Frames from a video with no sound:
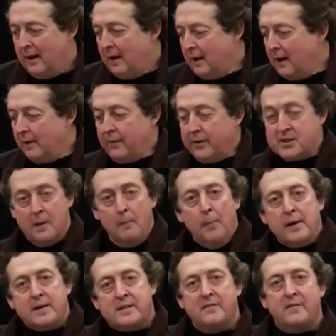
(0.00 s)
And the
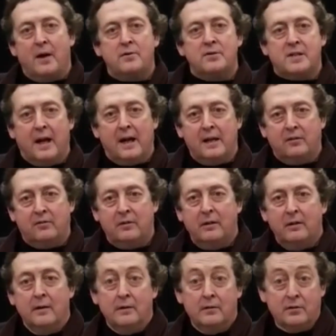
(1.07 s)
timpanist in those days,
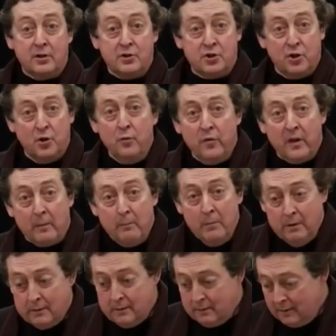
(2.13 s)
to tune them,
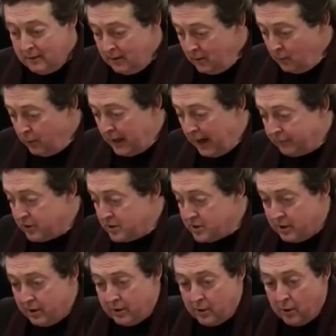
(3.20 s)
would have to
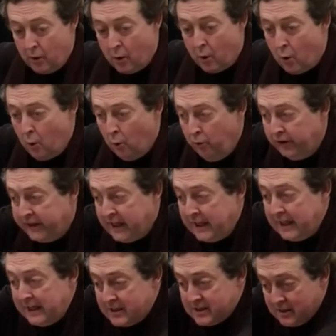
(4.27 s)
turn all the
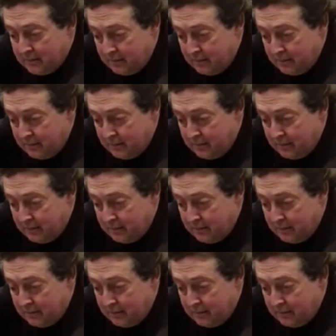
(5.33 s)
keys